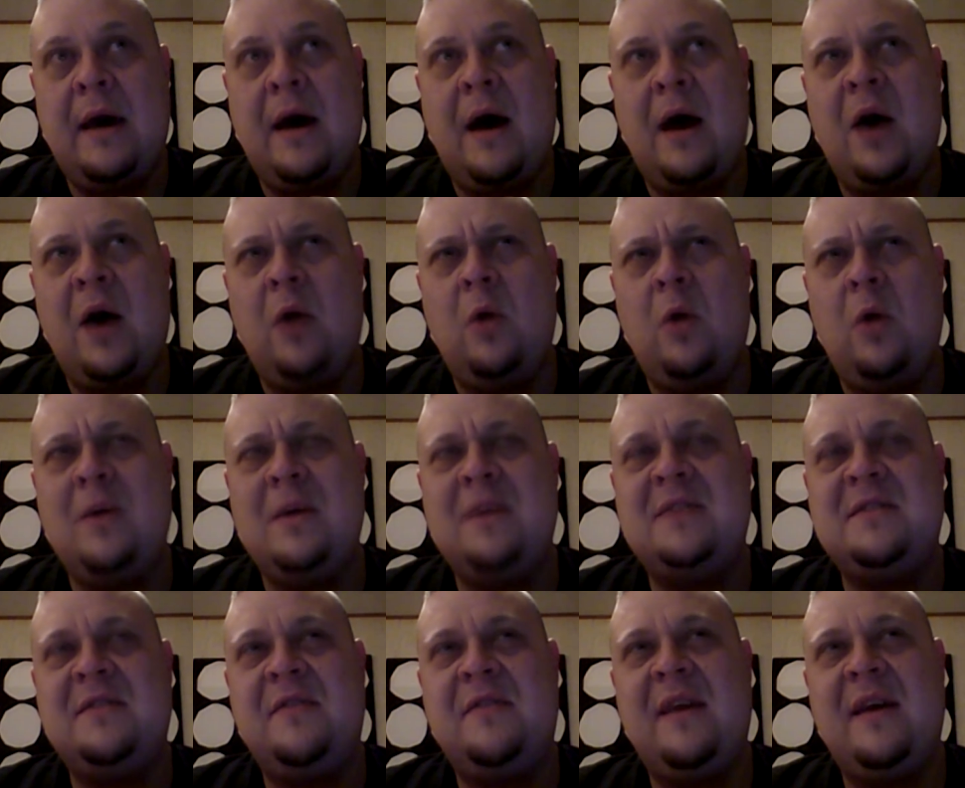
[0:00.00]
I
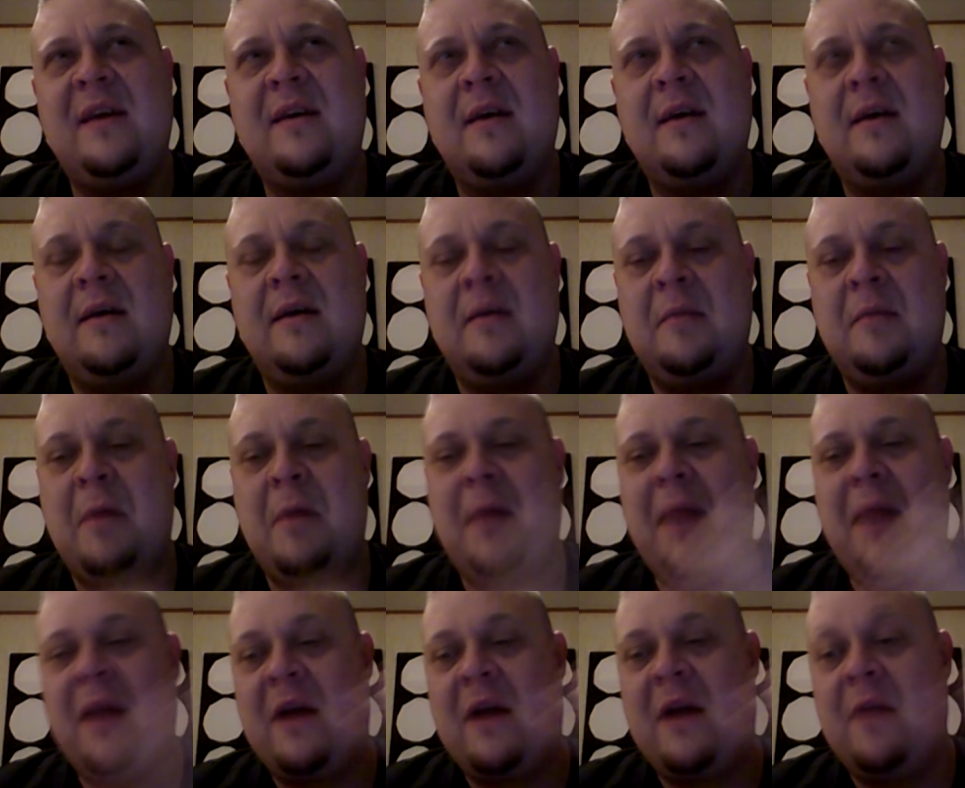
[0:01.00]
always think uh, in my
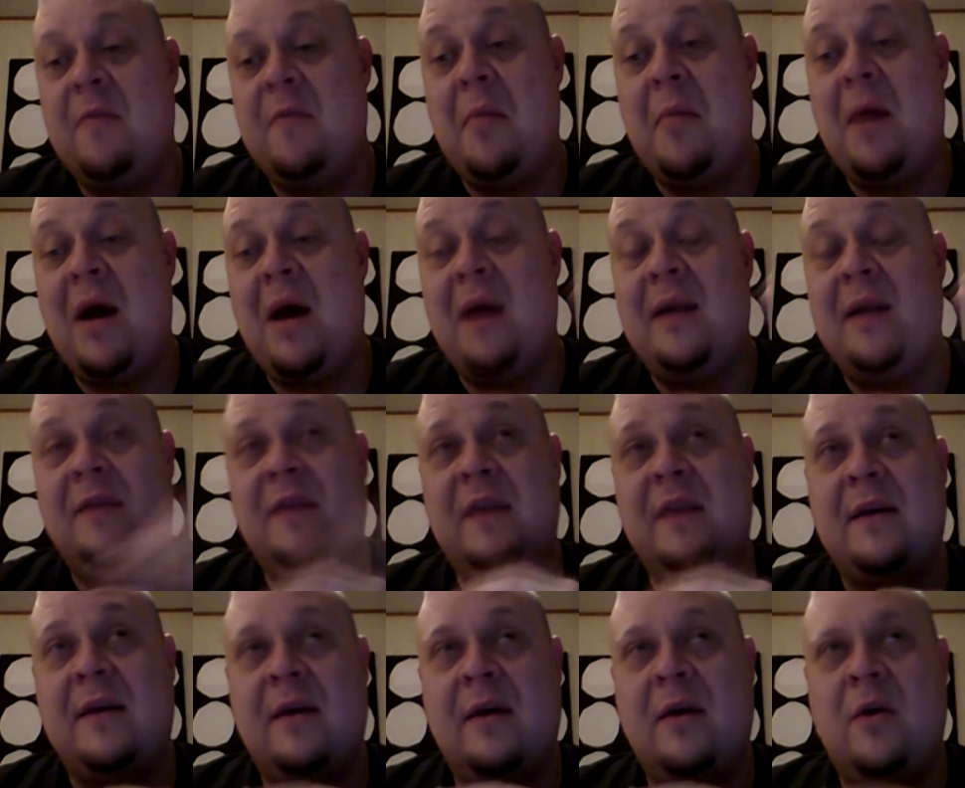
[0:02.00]
back of my mind, I
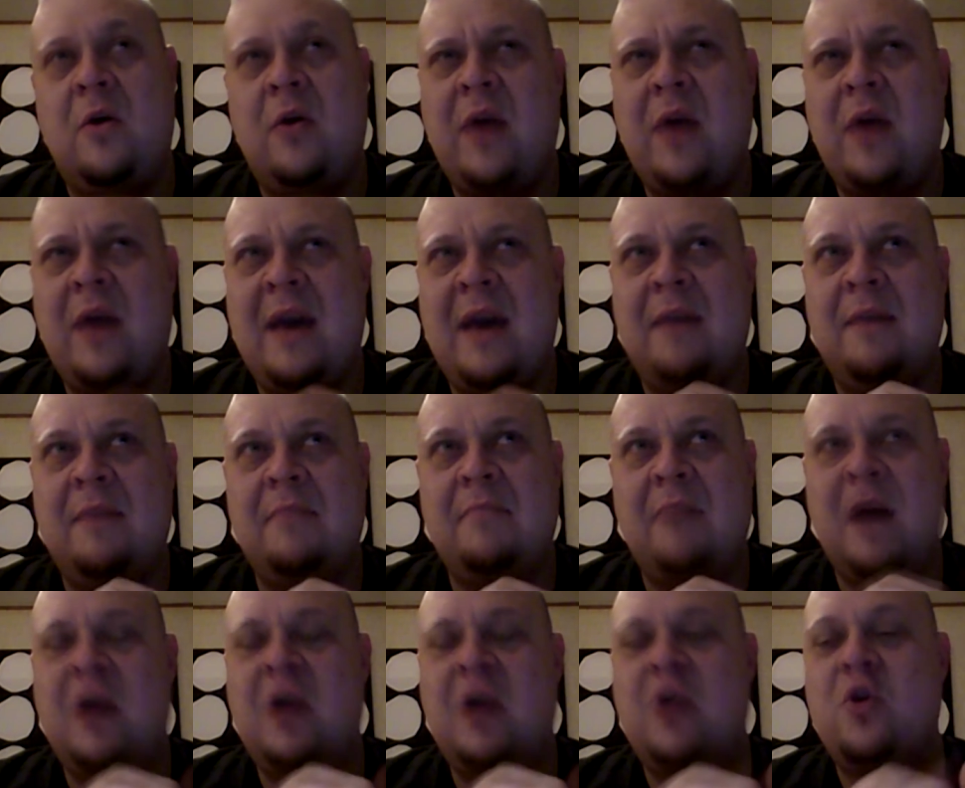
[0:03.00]
think, uh, okay,
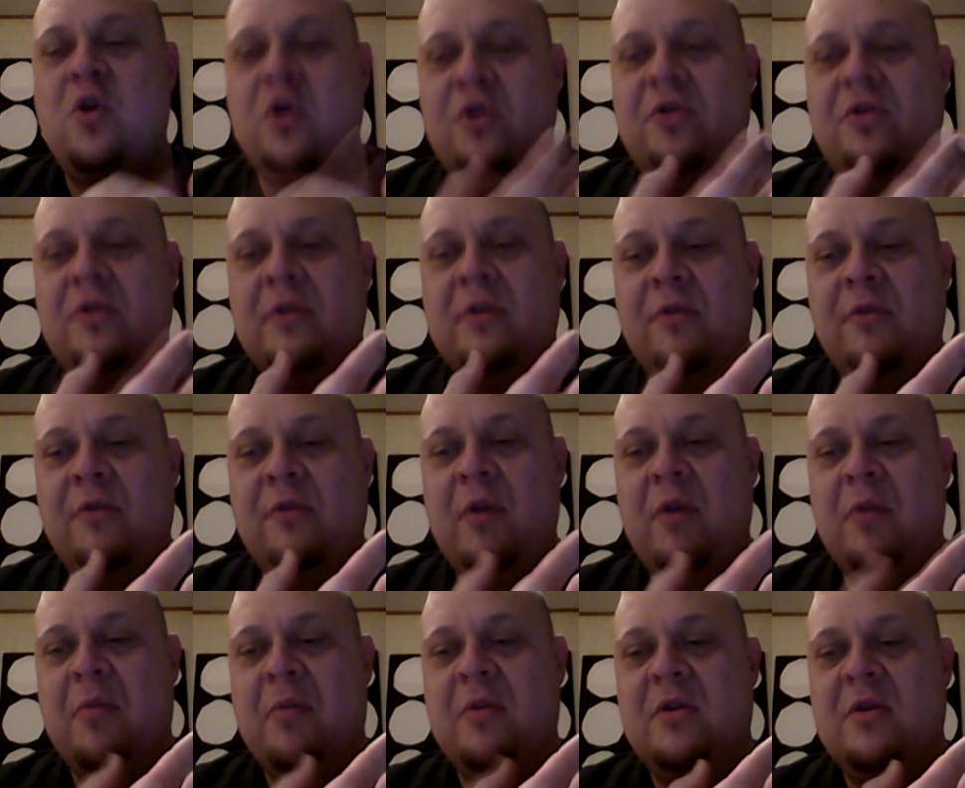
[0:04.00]
I could
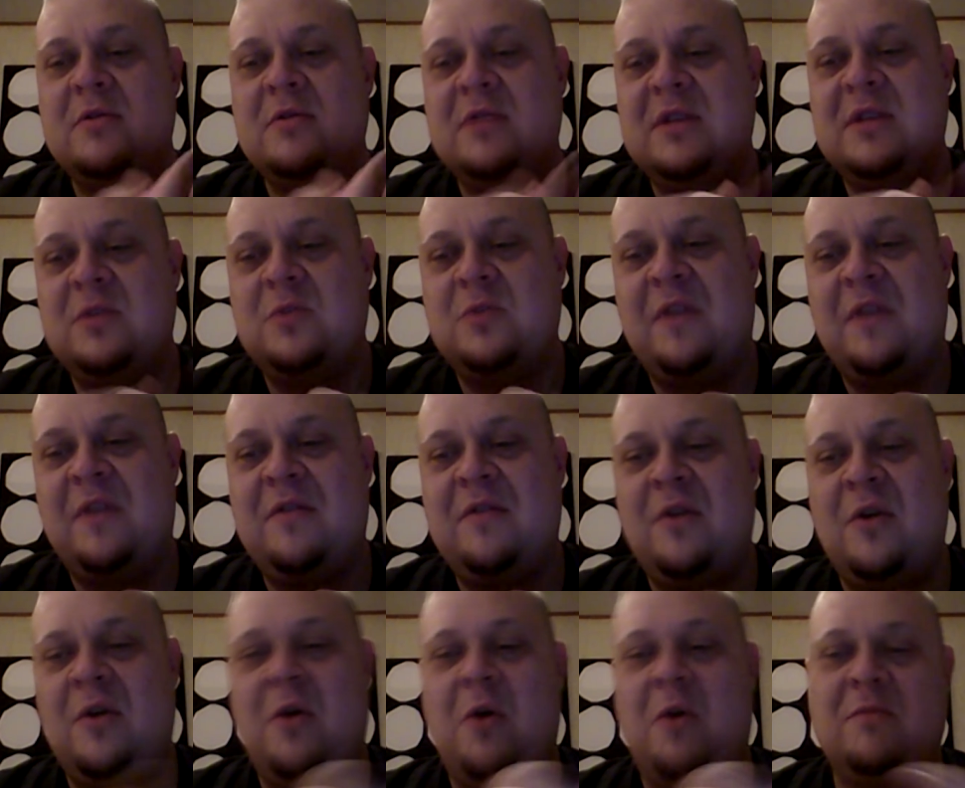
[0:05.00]
reproduce this with,
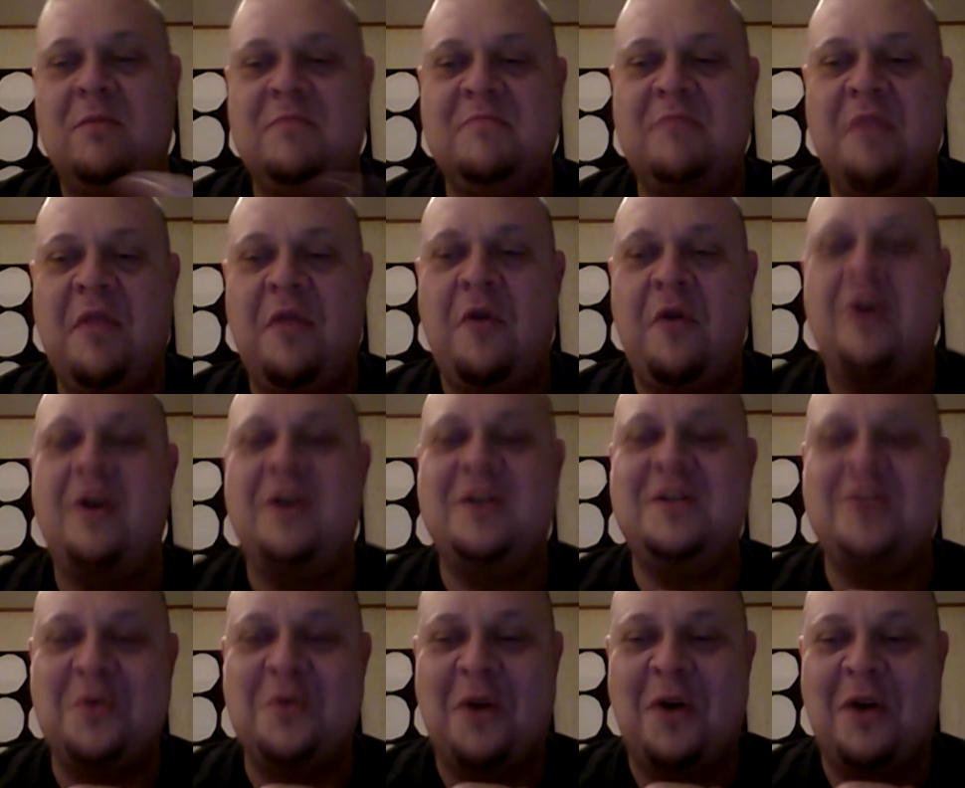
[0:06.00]
you know,
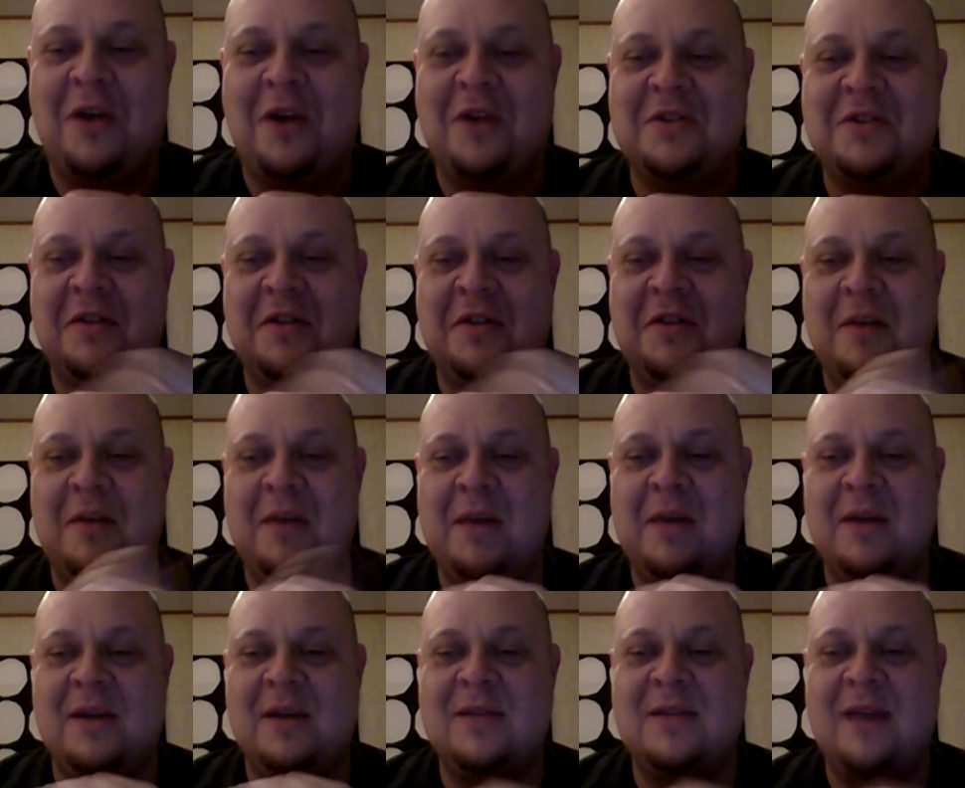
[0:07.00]
32 colors on the
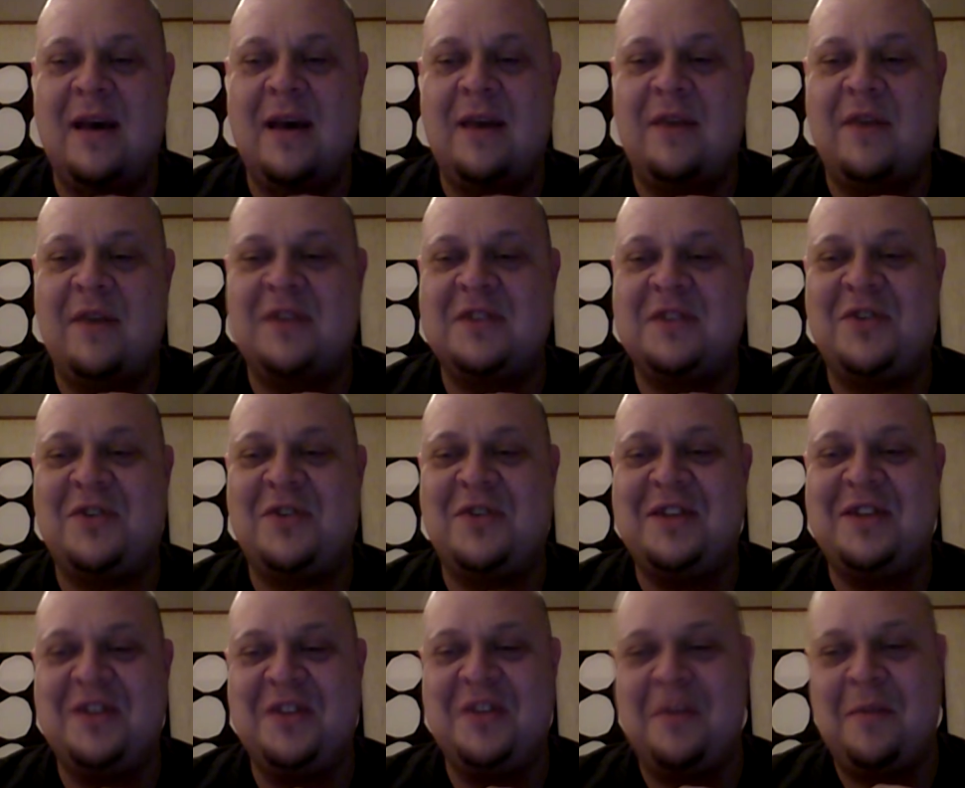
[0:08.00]
Amiga, say, if I
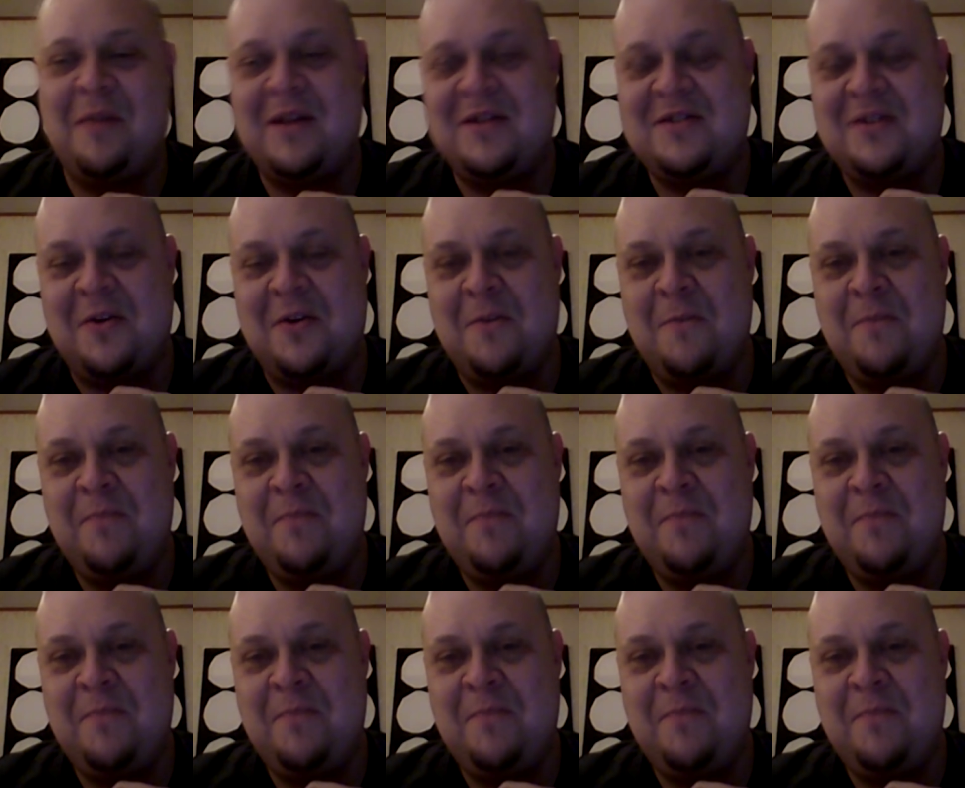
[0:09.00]
stretch it a bit.